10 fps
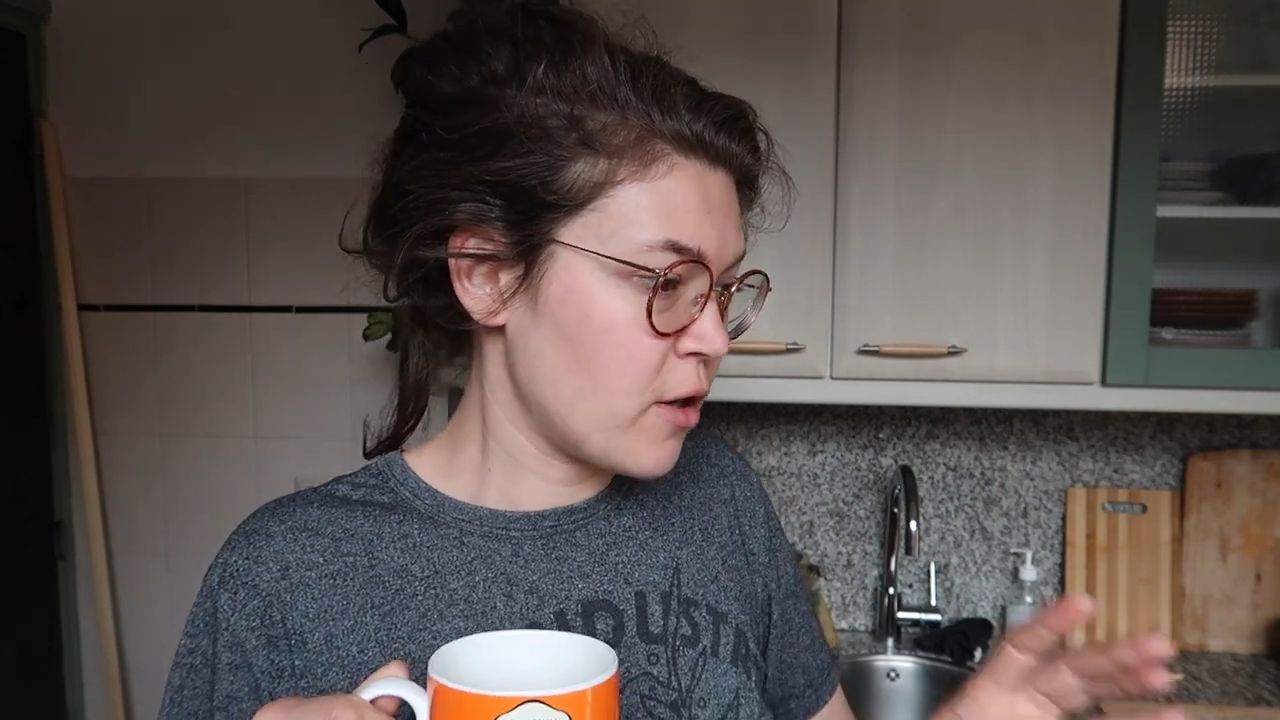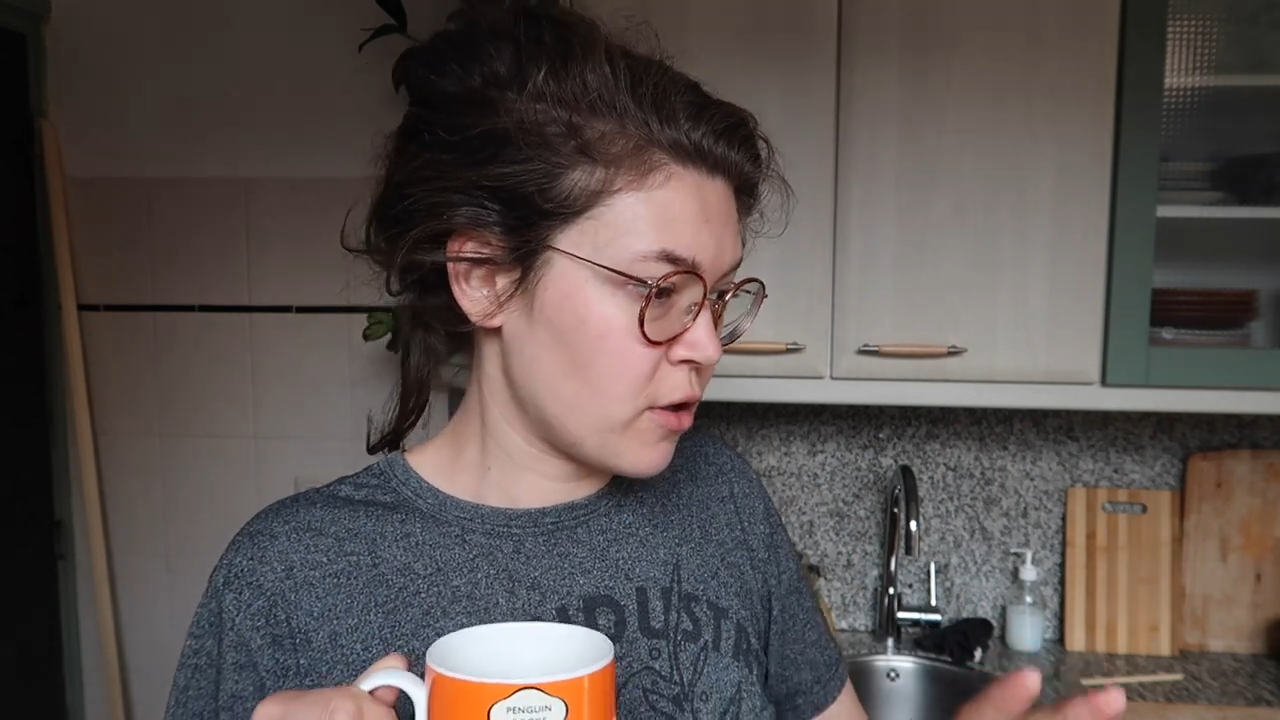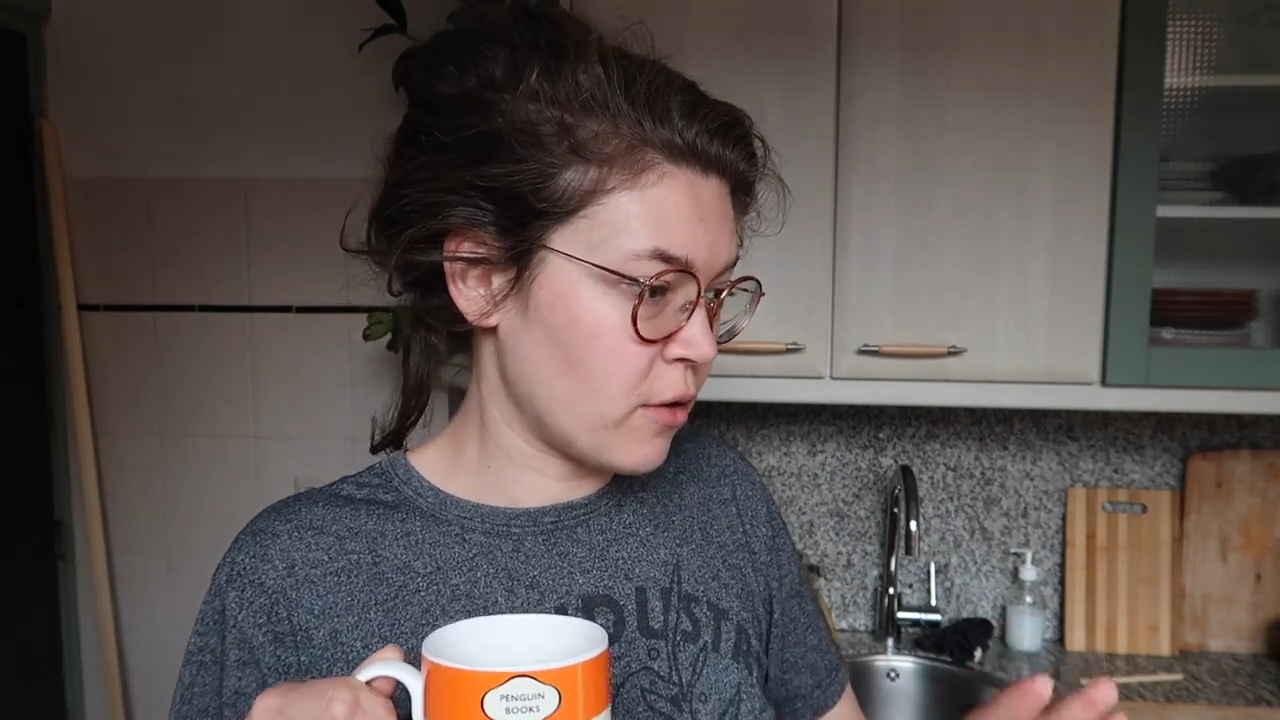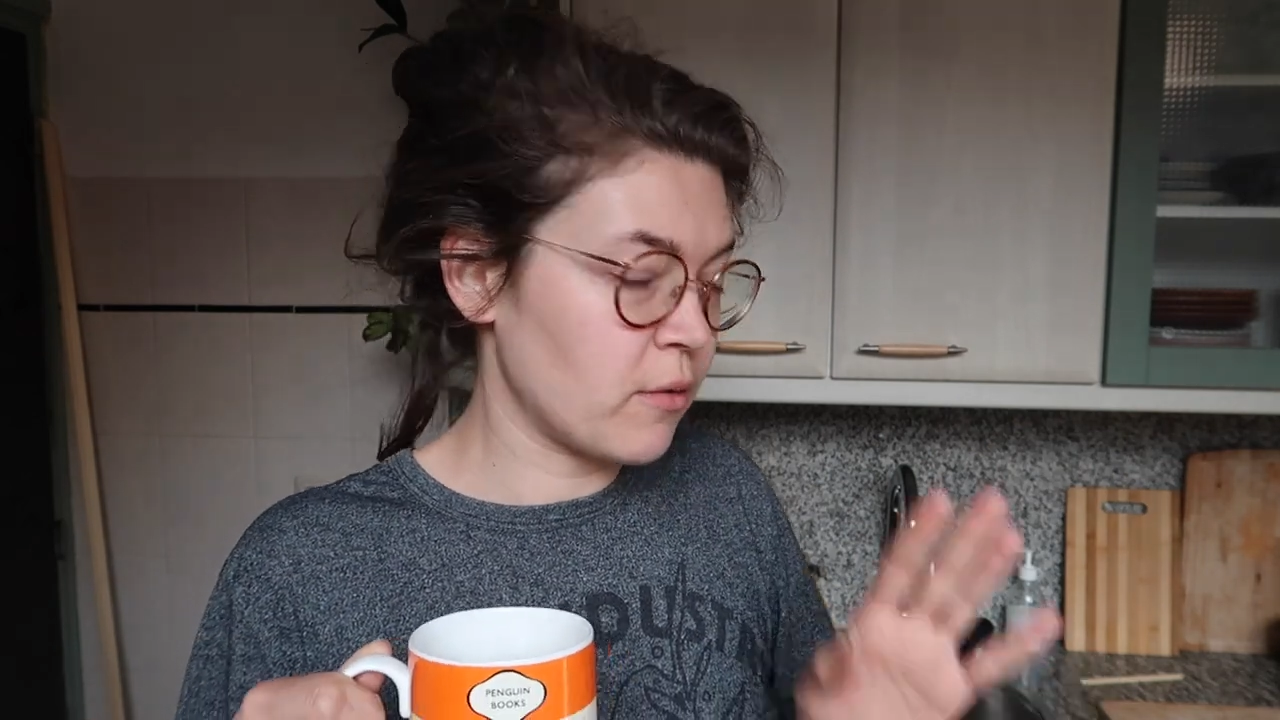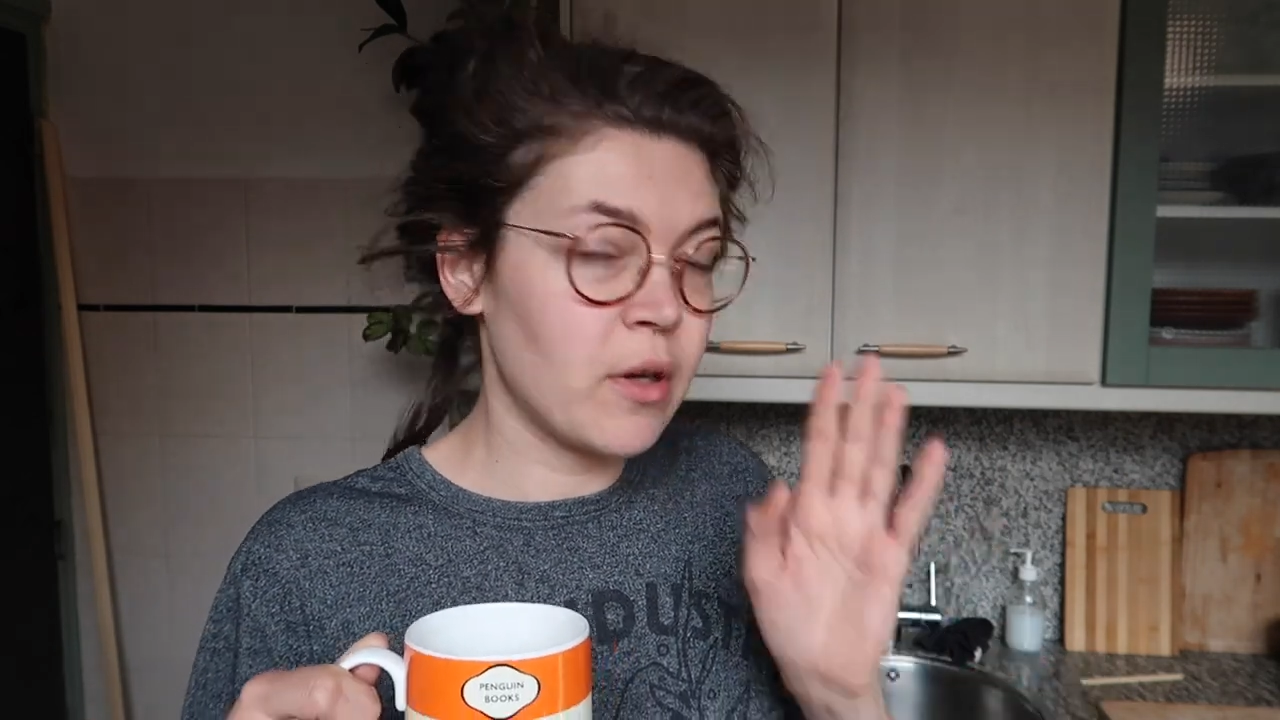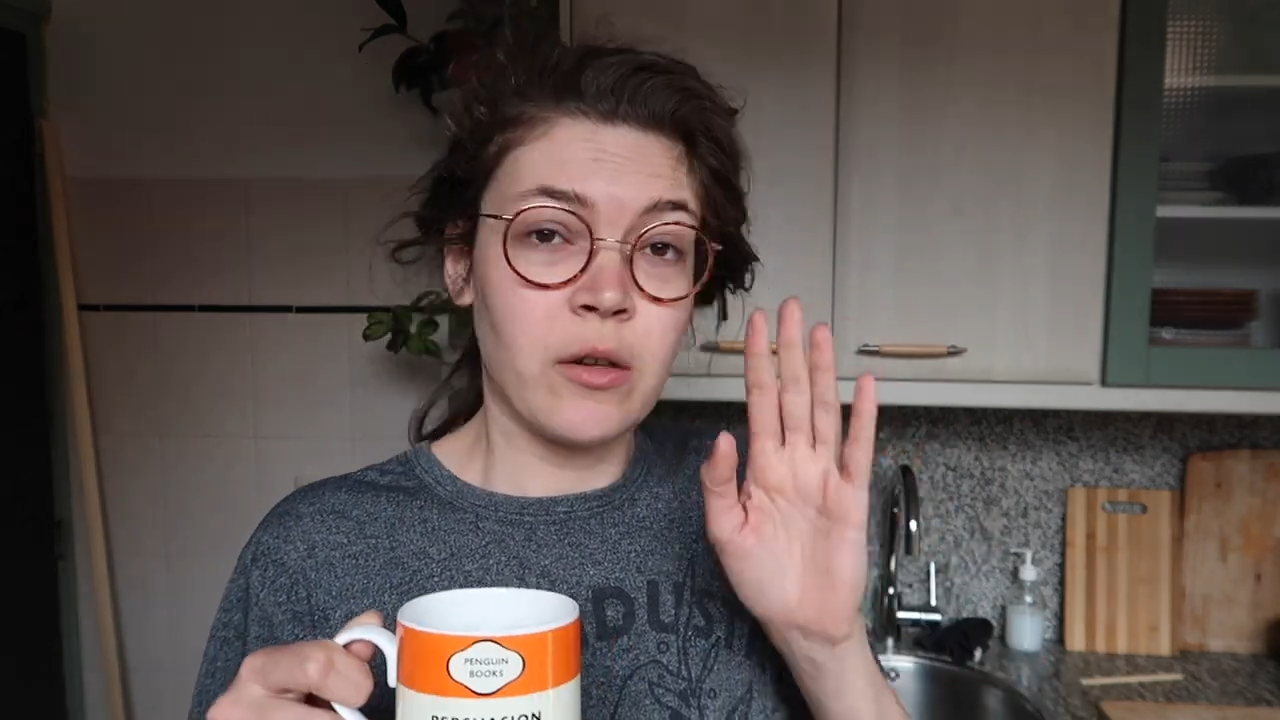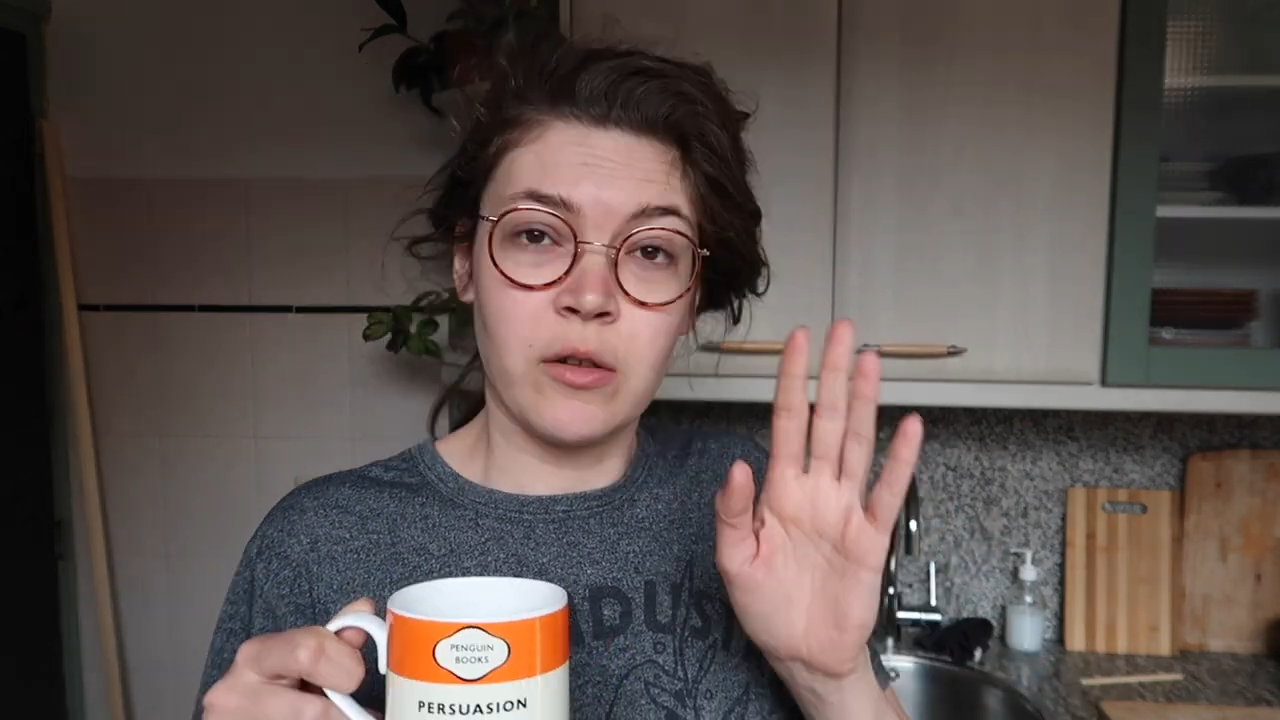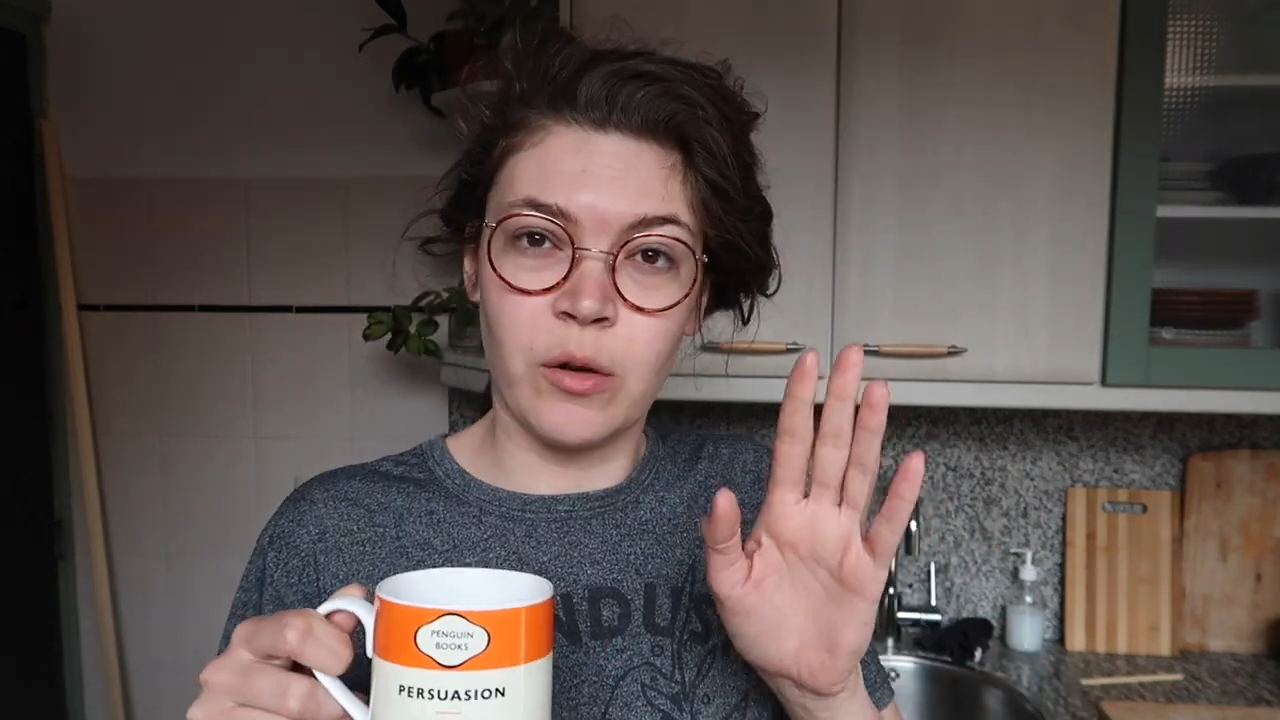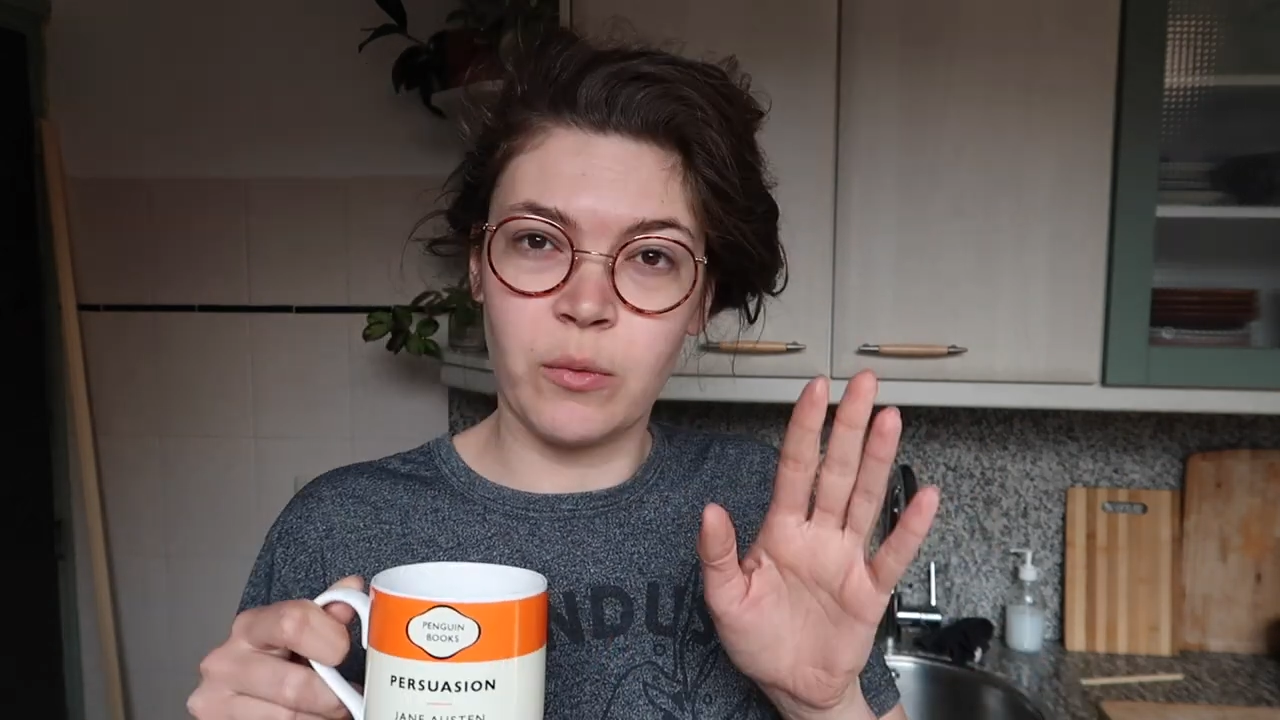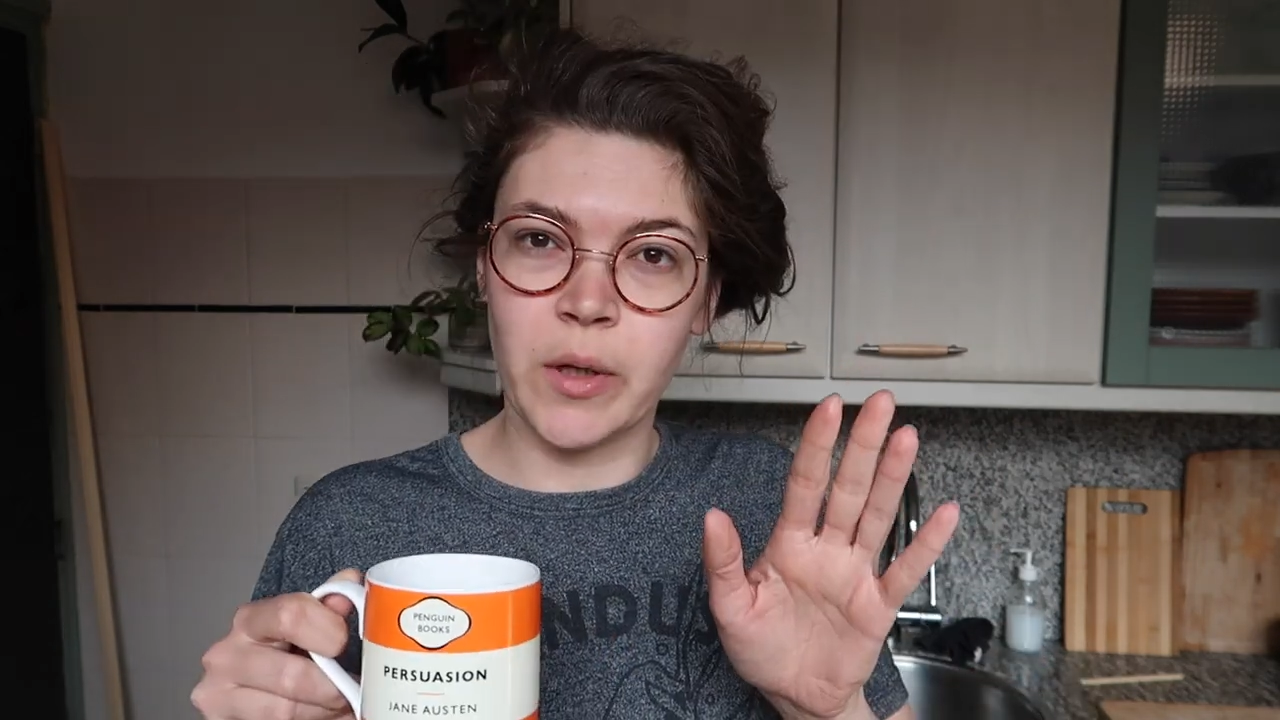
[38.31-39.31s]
so don't